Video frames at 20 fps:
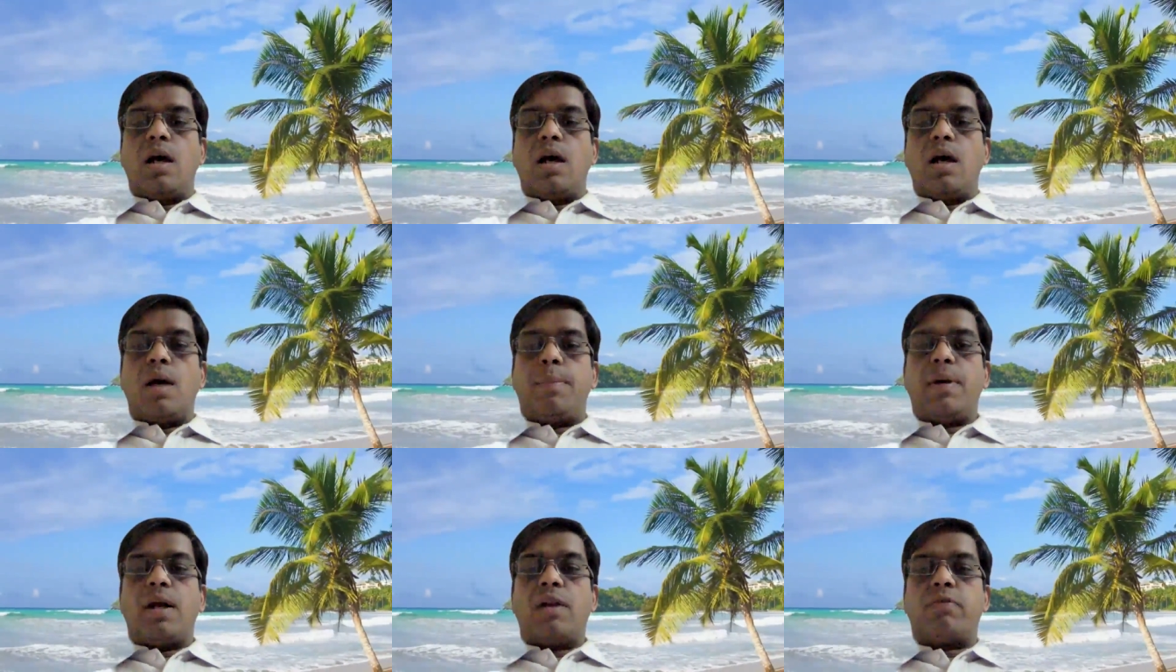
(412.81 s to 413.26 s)

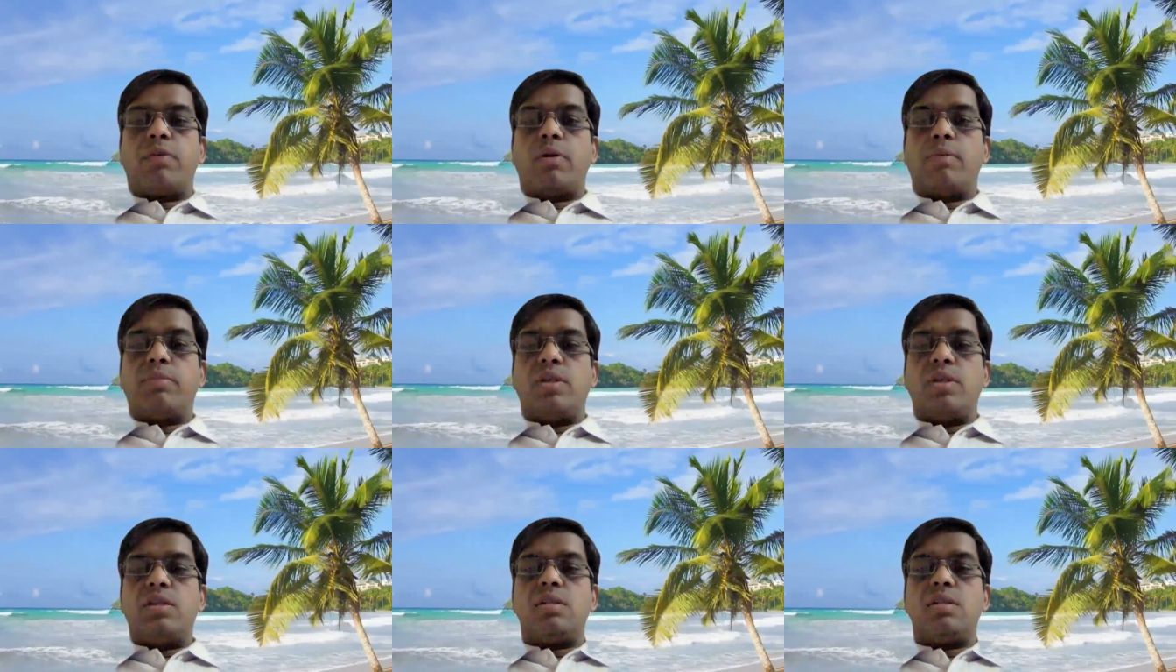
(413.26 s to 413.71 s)
Apart
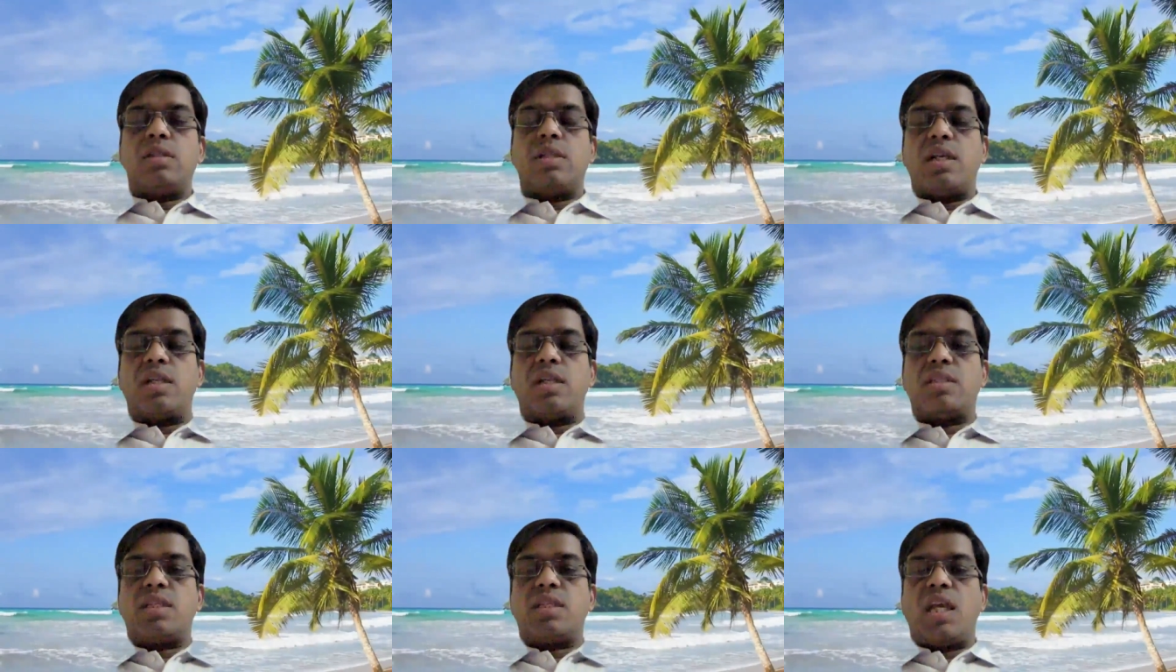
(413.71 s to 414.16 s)
from this,
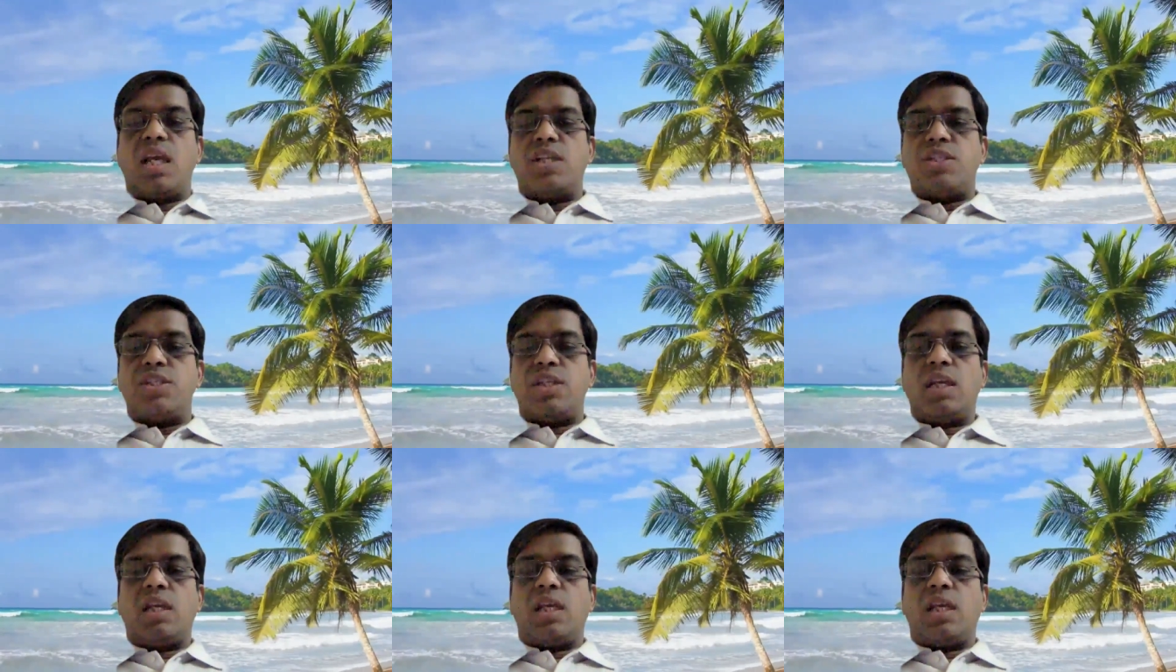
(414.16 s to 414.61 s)
there is
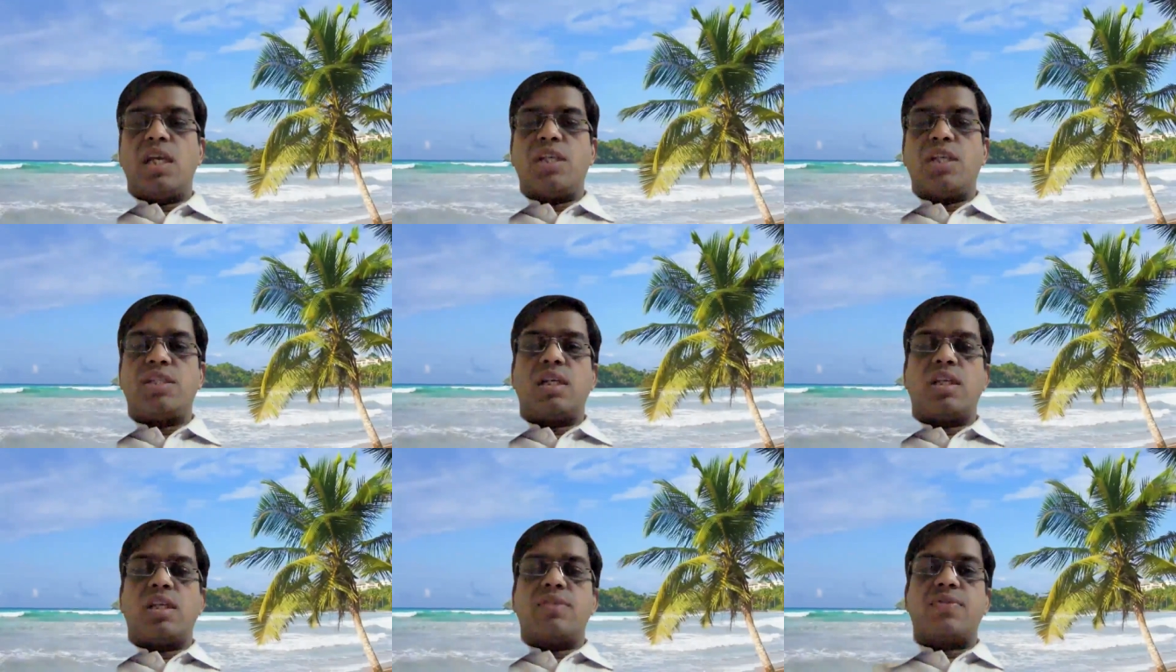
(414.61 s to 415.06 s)
aging.
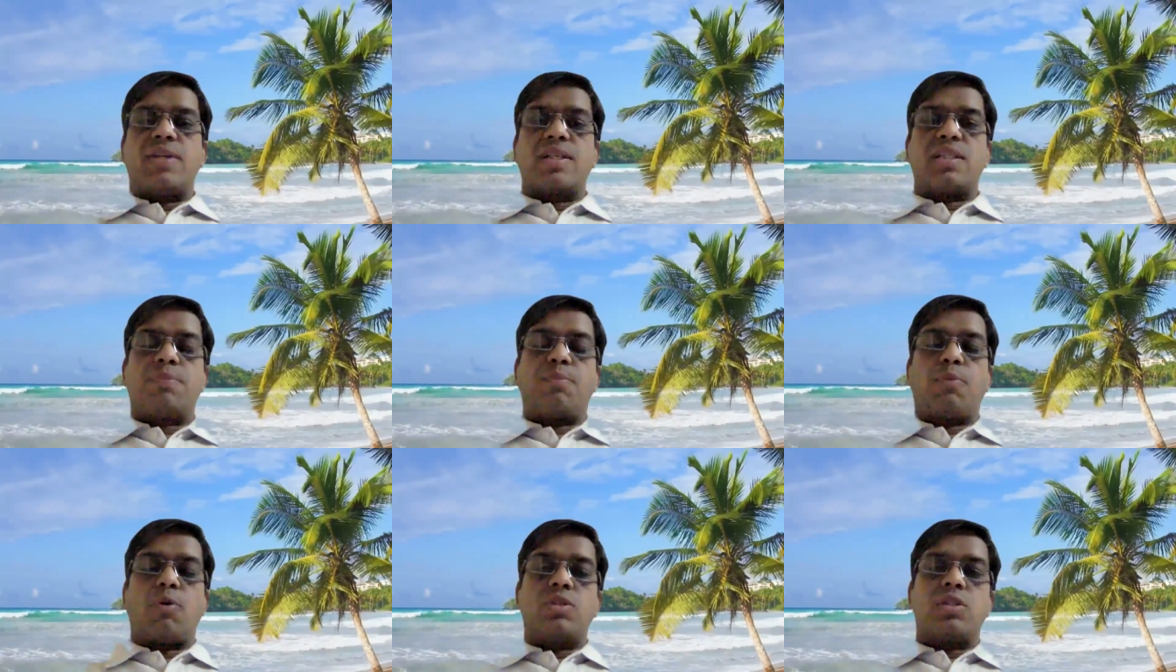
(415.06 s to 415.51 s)
Aging is
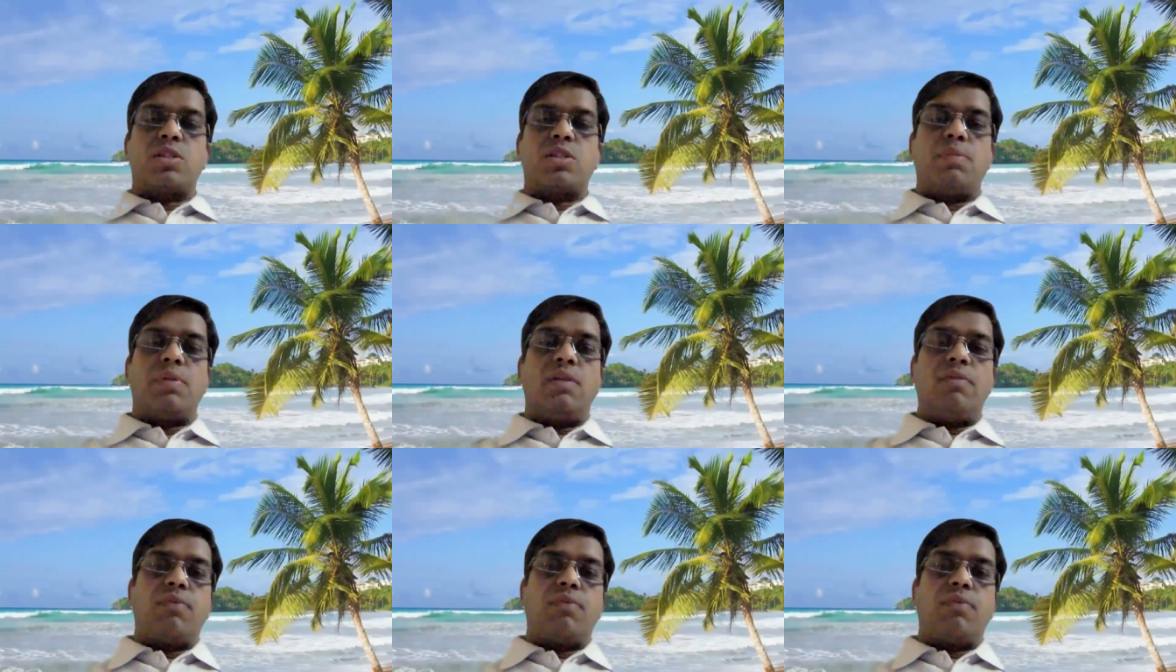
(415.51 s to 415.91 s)
responsible